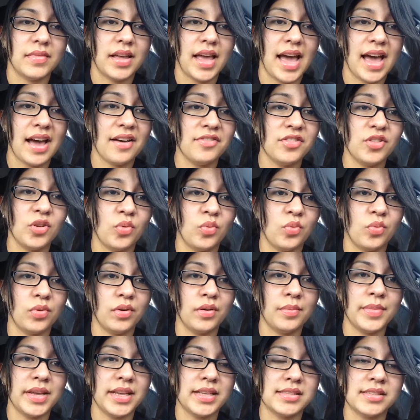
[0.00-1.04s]
half the
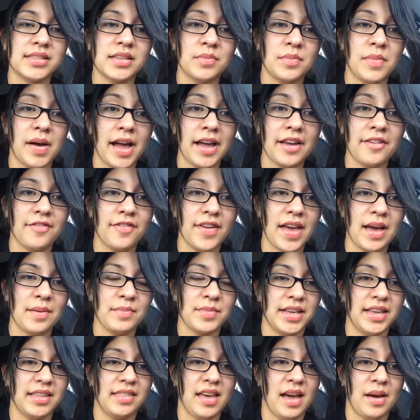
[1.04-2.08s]
woman to my
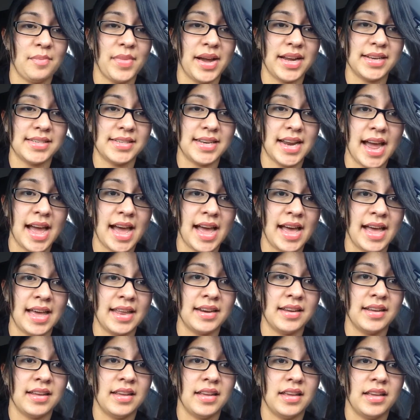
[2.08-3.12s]
family that my
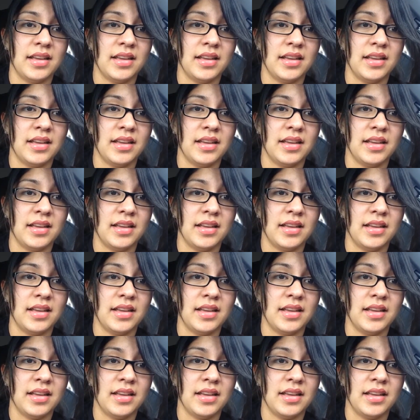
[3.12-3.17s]
dad